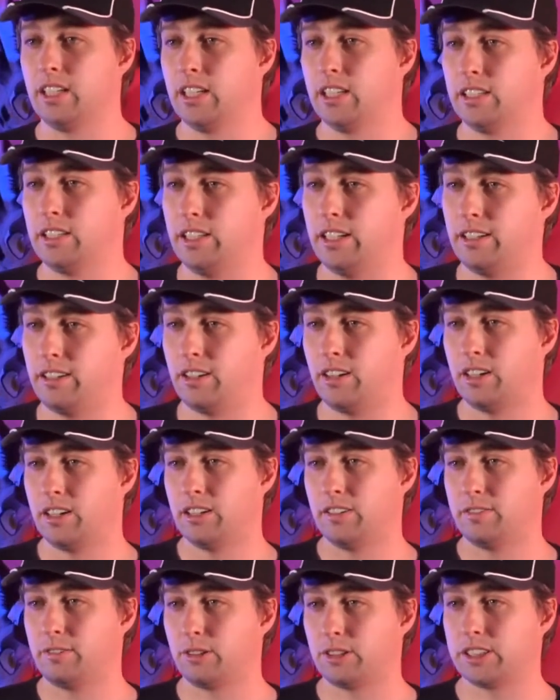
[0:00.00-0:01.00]
There are,
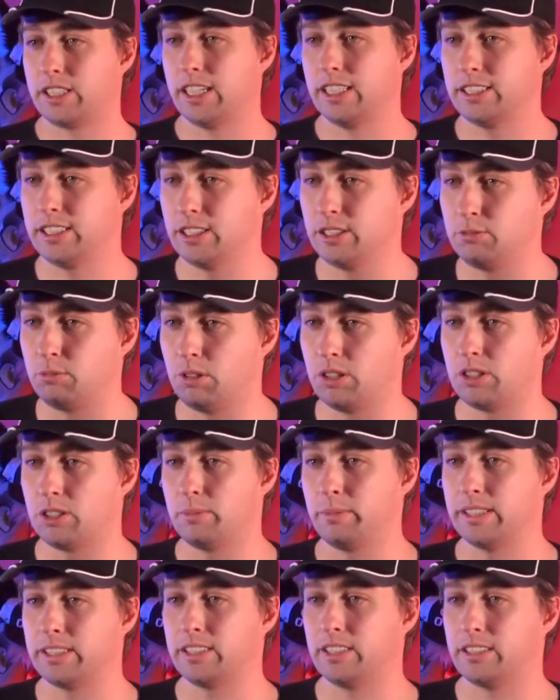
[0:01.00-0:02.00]
of course, cases where
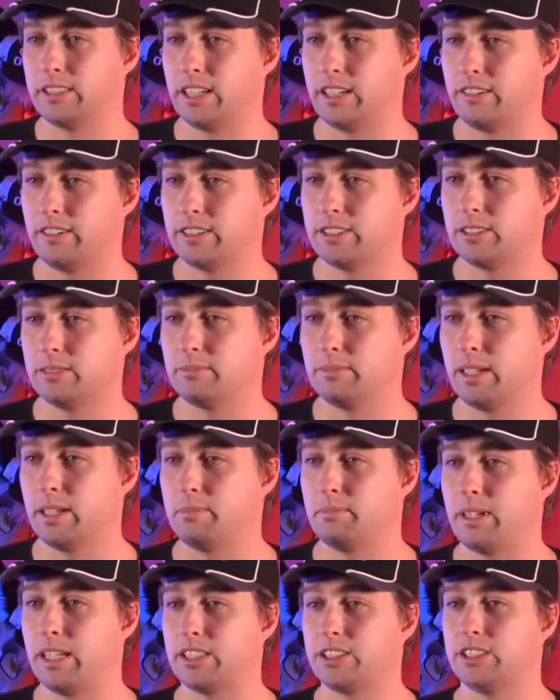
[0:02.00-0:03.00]
domestic terrorism
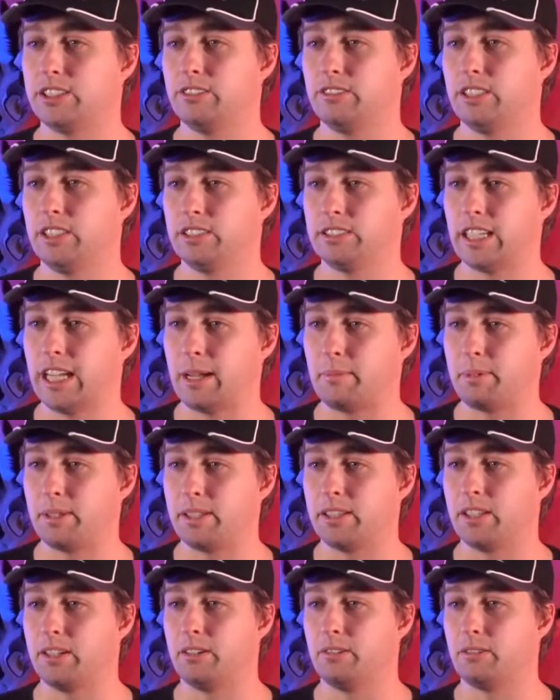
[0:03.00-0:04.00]
and mass shootings
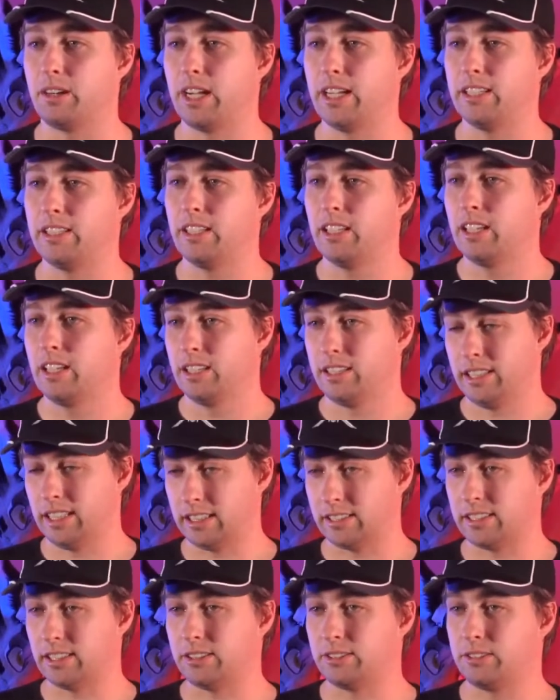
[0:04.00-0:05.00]
happen, though, right?
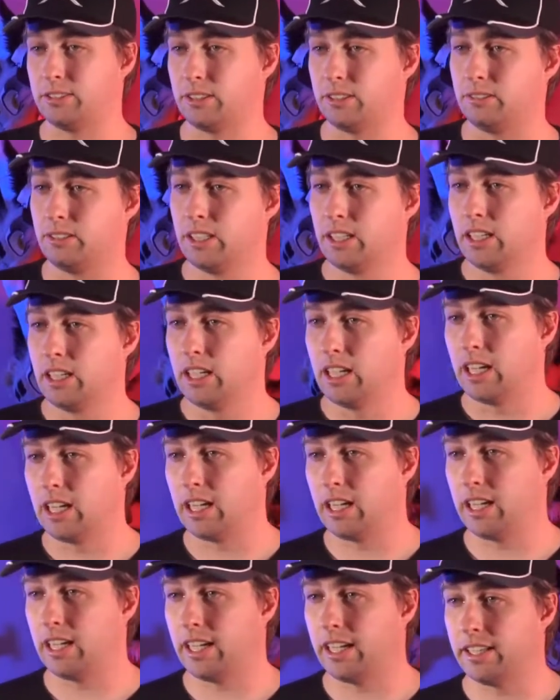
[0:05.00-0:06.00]
Yes, that's true.
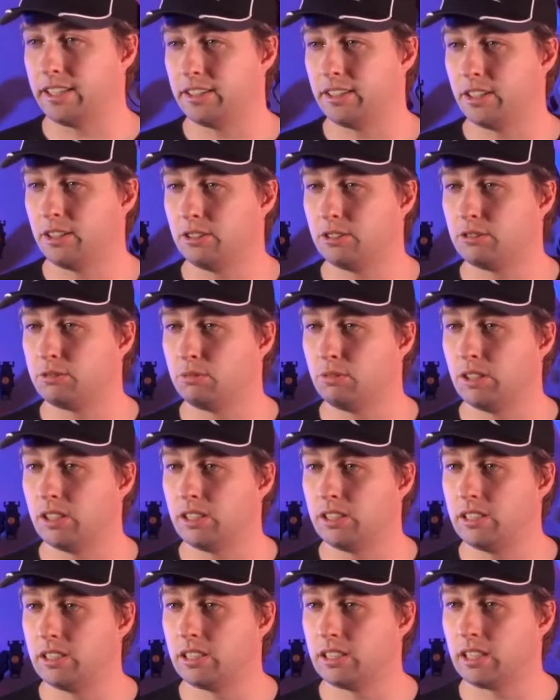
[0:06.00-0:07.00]
And those
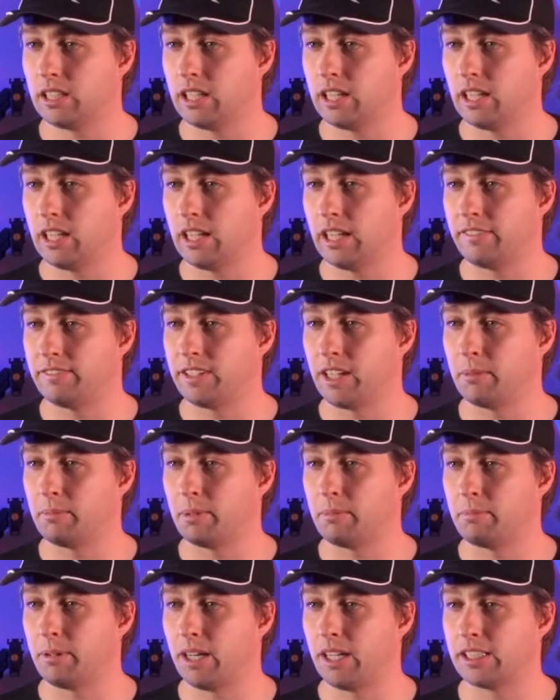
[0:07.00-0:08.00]
would have not
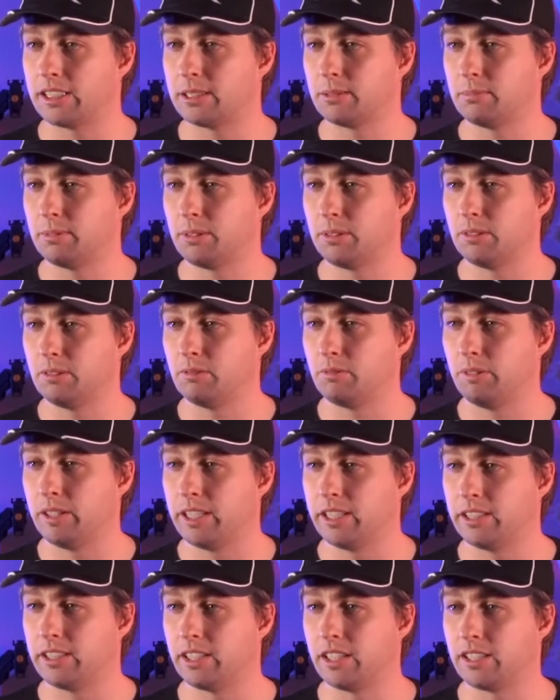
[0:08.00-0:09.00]
been possible
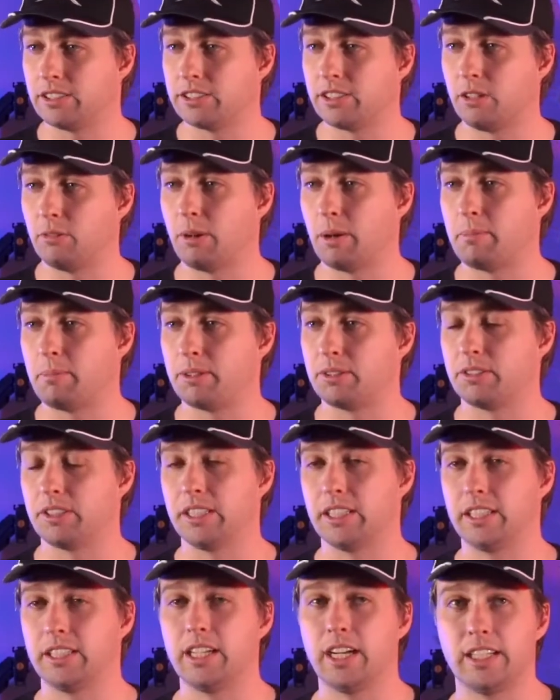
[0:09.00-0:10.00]
with assault weaponry
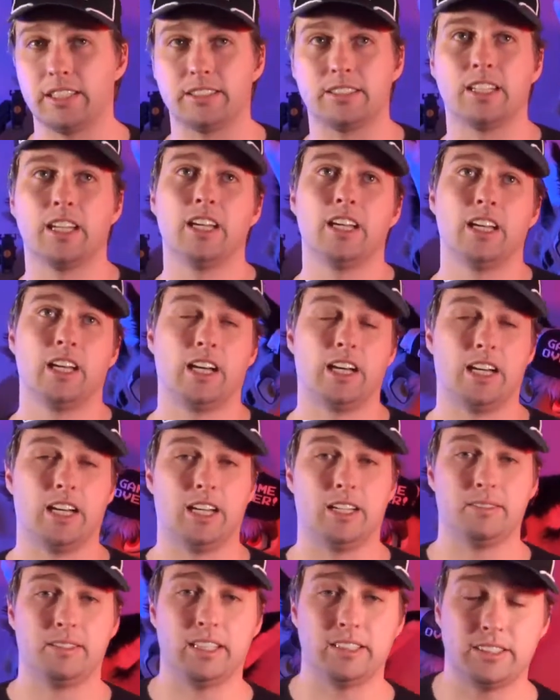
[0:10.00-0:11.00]
and guns.
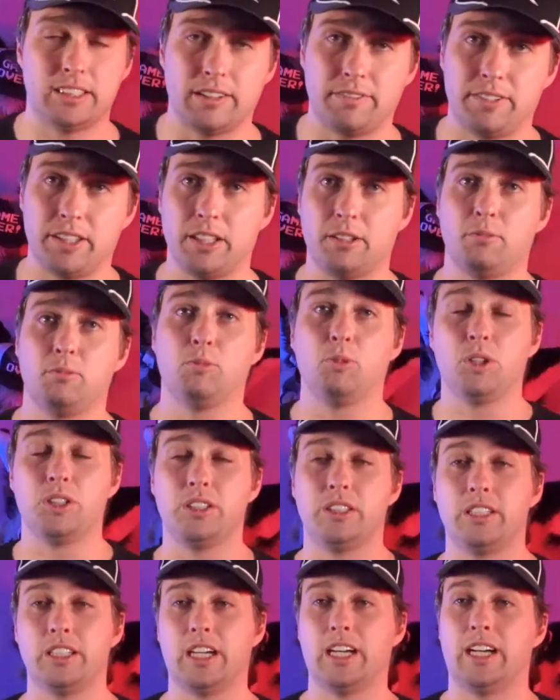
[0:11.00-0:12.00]
They definitely
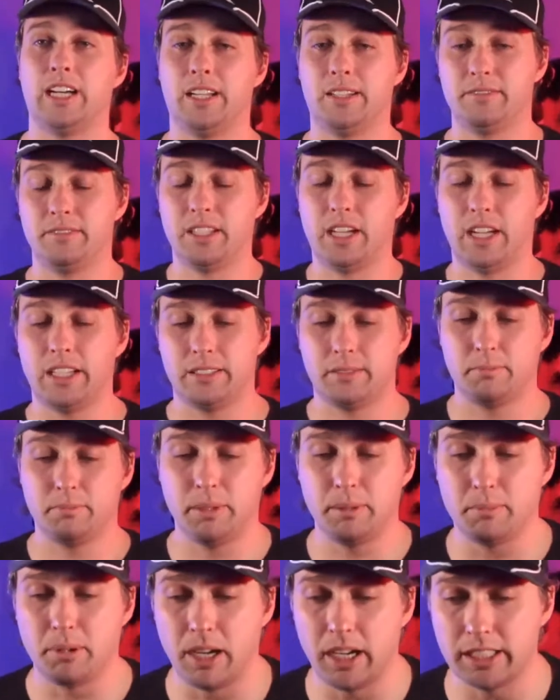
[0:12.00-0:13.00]
would not
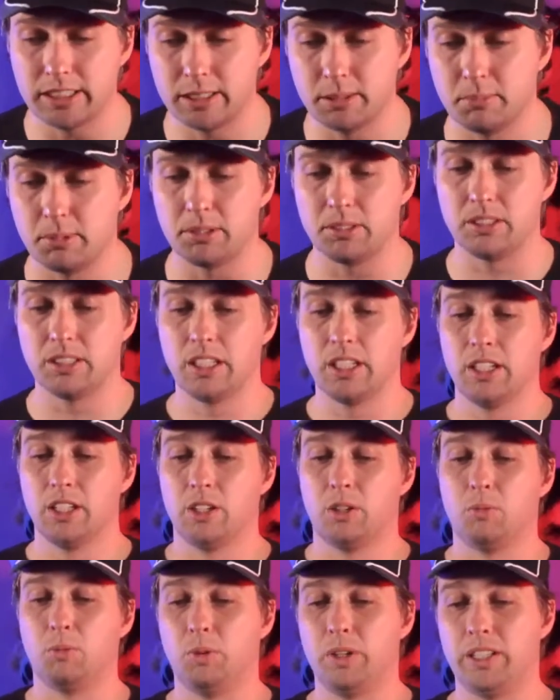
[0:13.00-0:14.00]
be possible
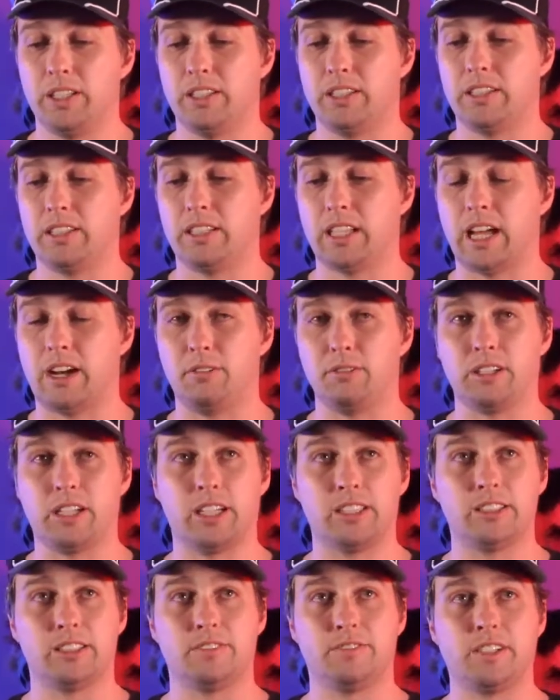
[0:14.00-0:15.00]
without
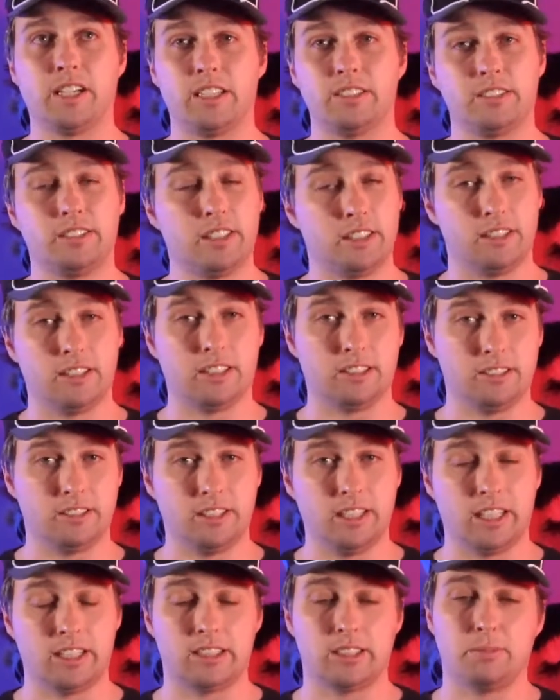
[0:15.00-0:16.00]
guns if guns didn't
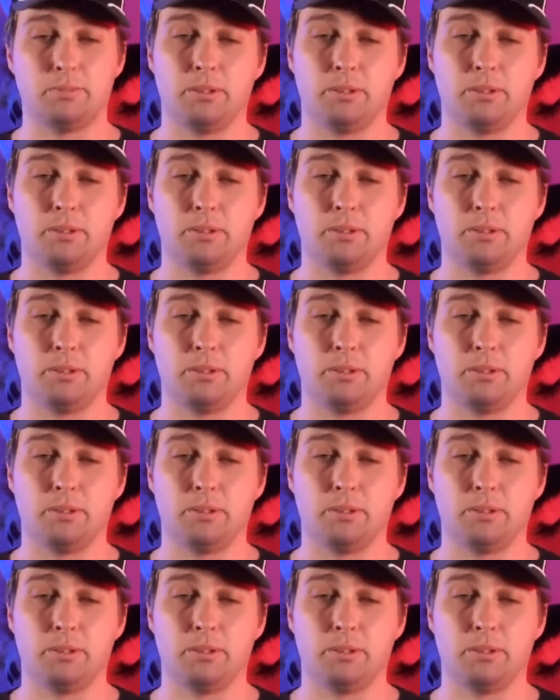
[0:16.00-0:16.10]
exist.